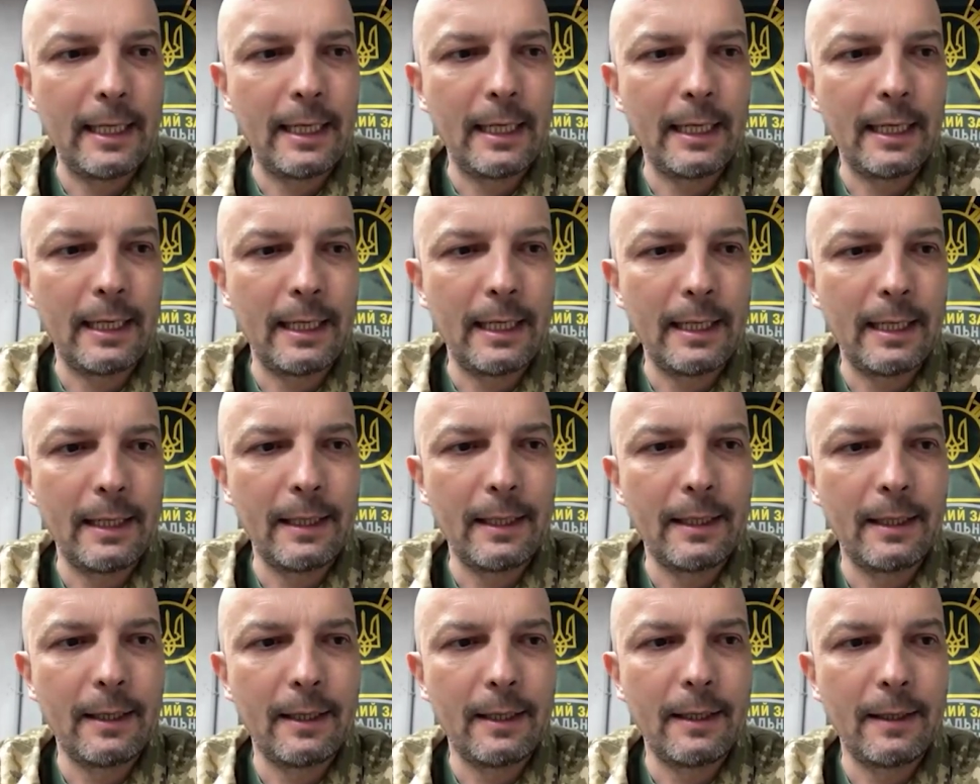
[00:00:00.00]
uh,
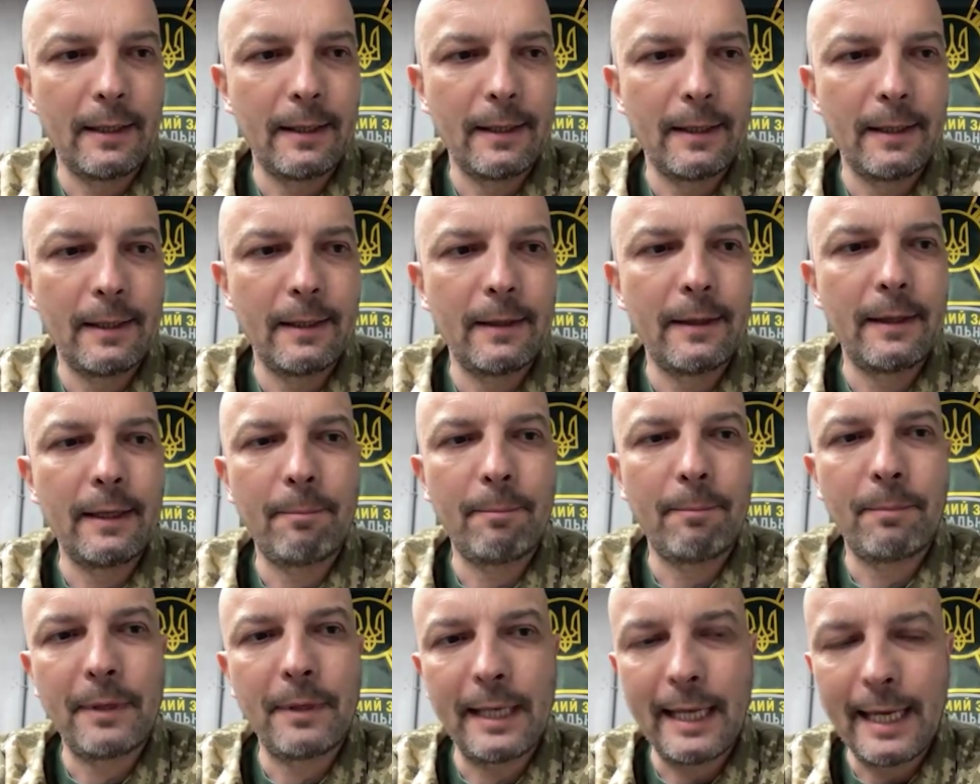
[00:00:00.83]
the
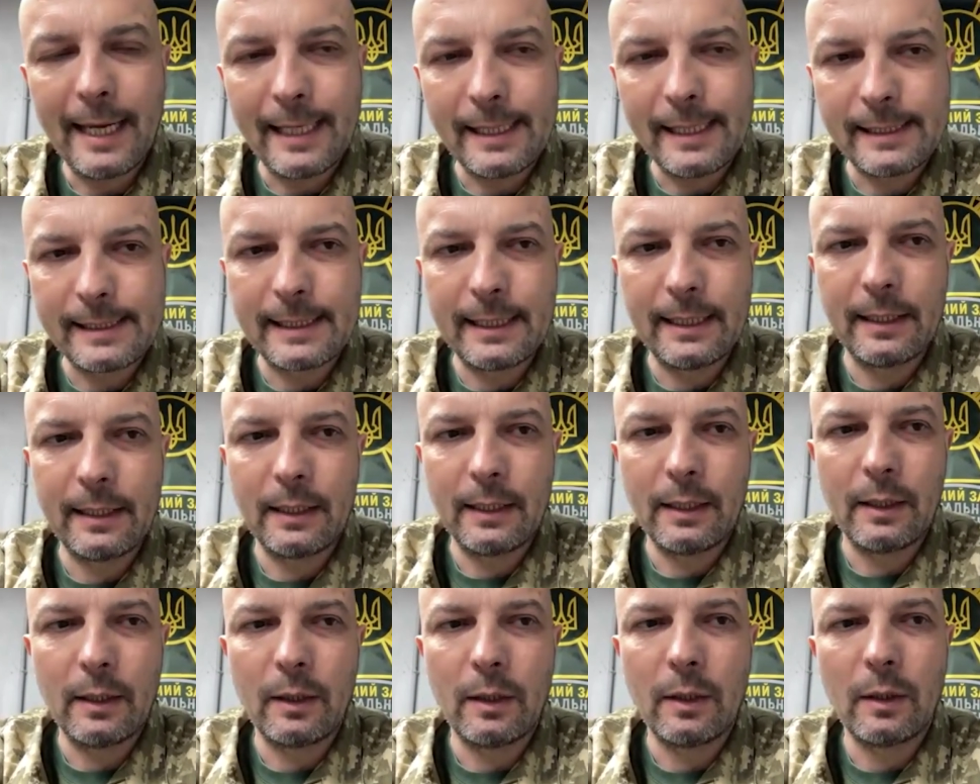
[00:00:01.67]
place
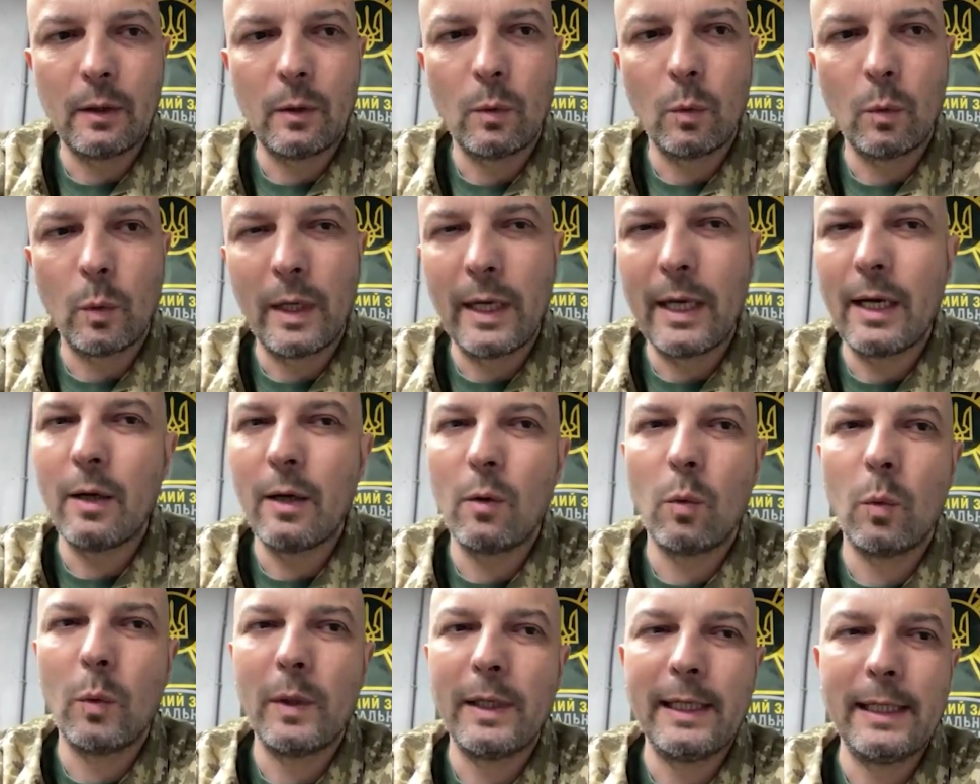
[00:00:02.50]
uh, where
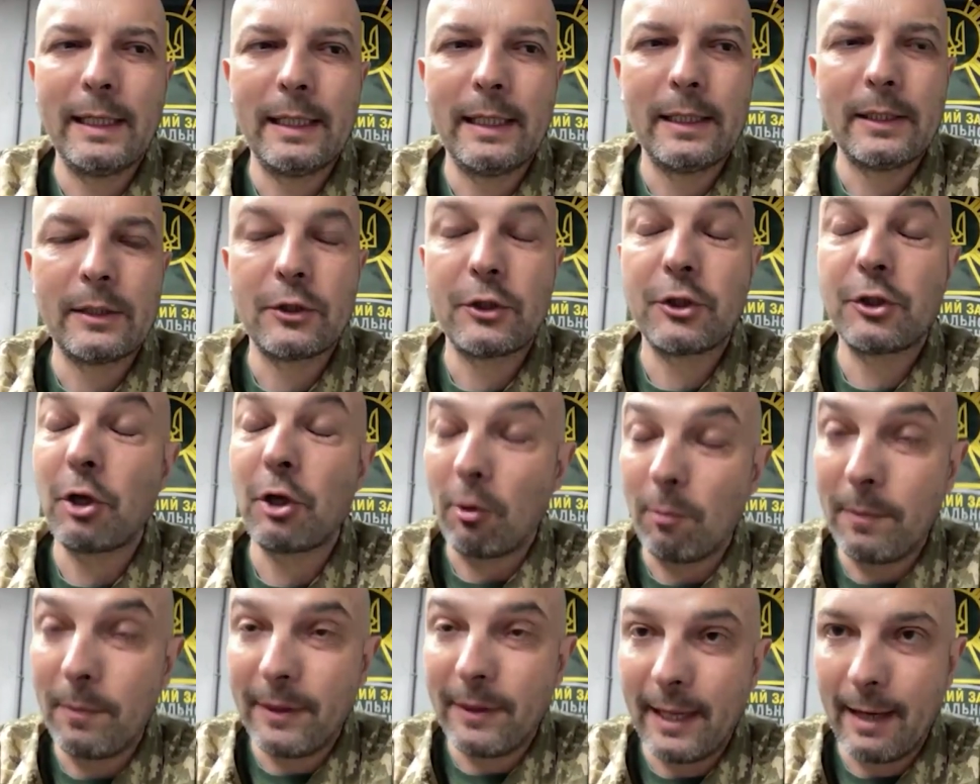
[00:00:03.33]
we
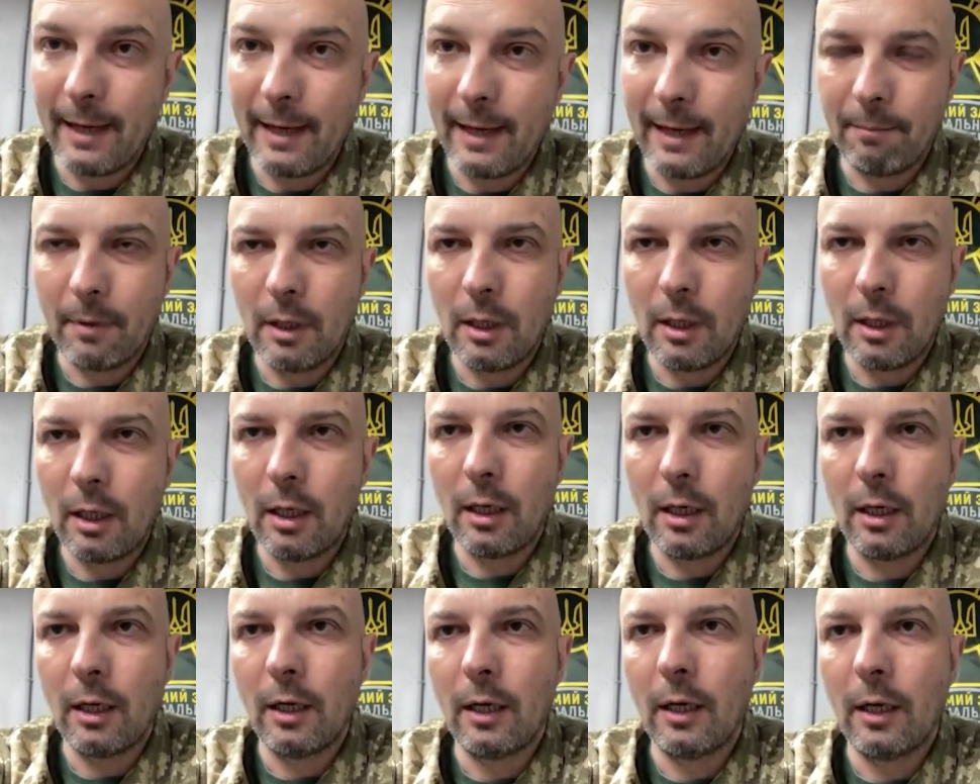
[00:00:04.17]
stopped them.
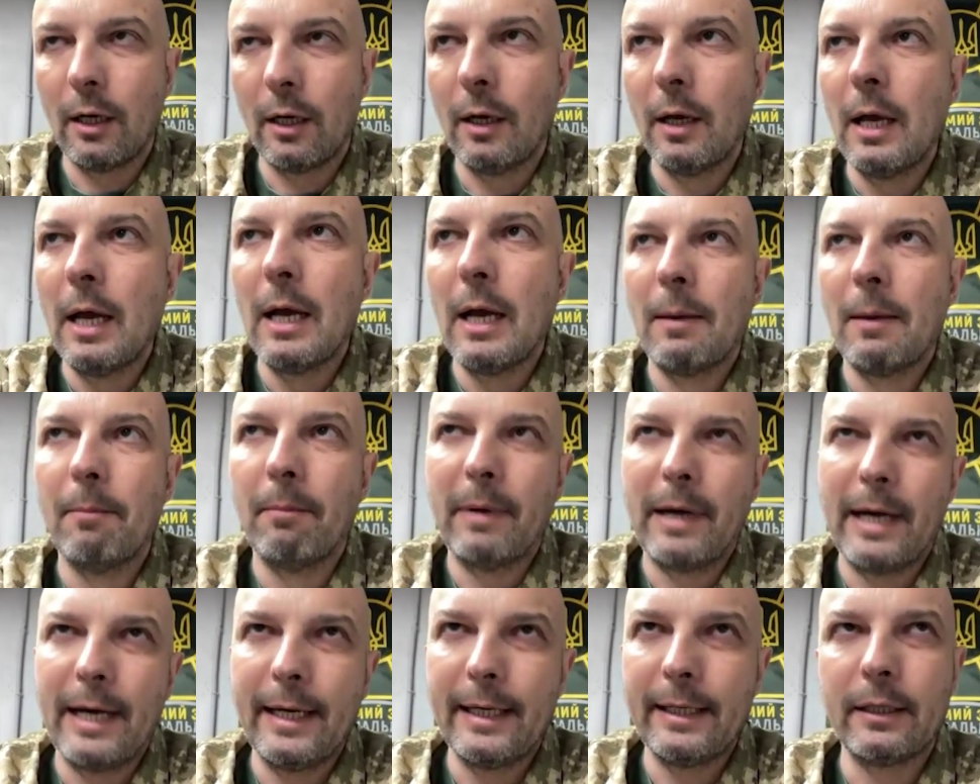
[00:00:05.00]

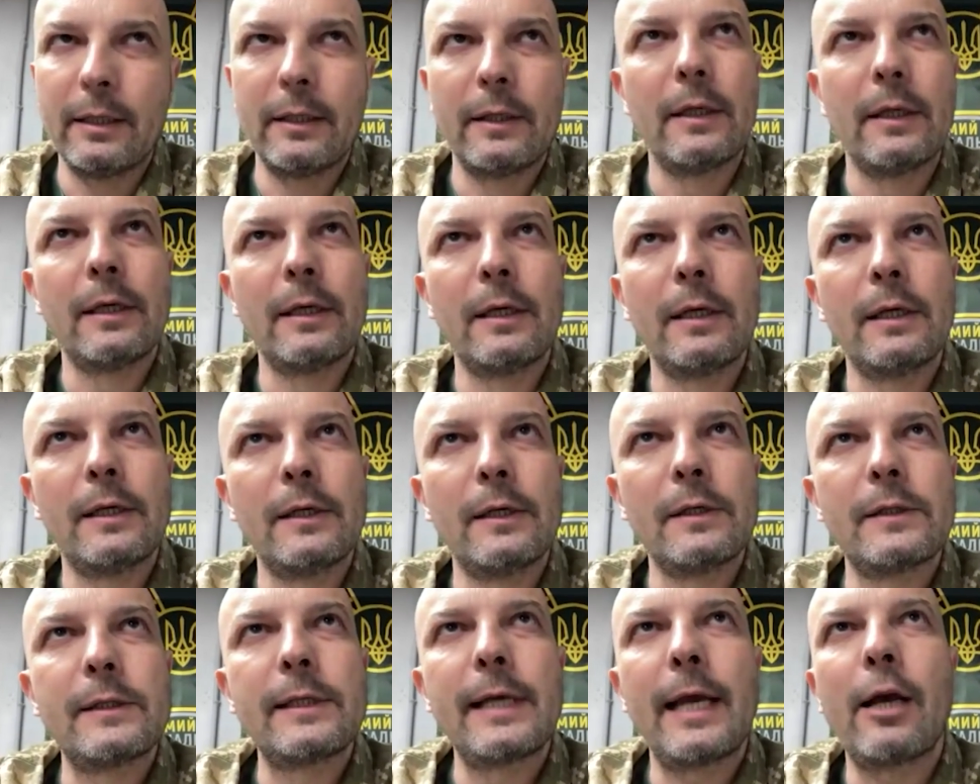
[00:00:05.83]
my
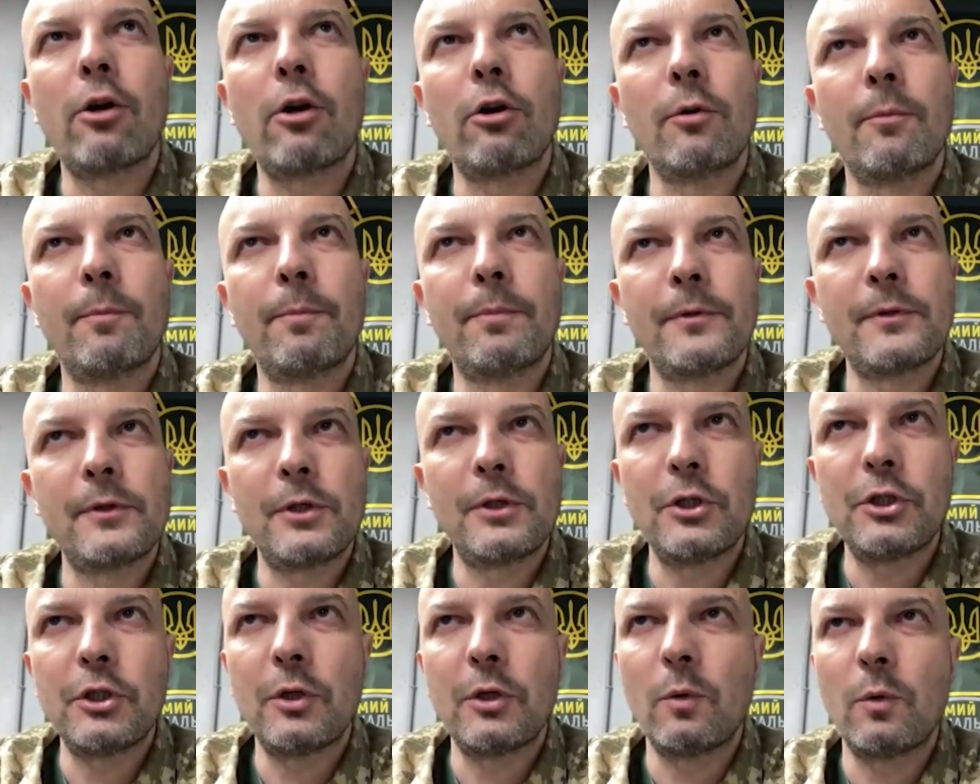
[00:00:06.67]
second
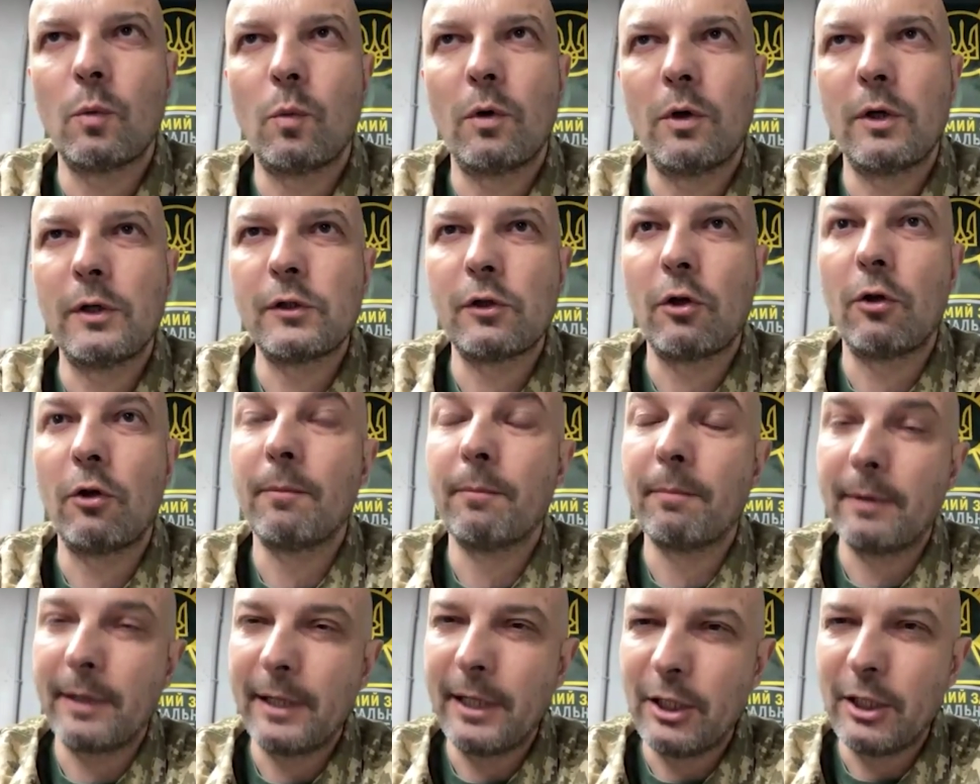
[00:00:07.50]
position was
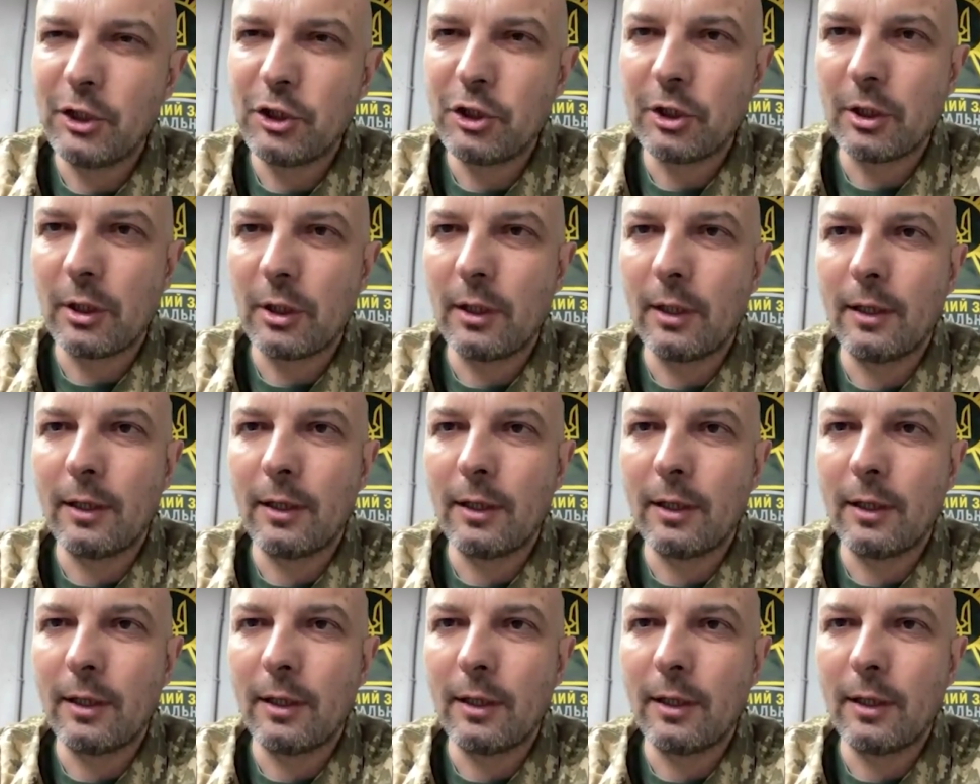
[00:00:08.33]
on bridge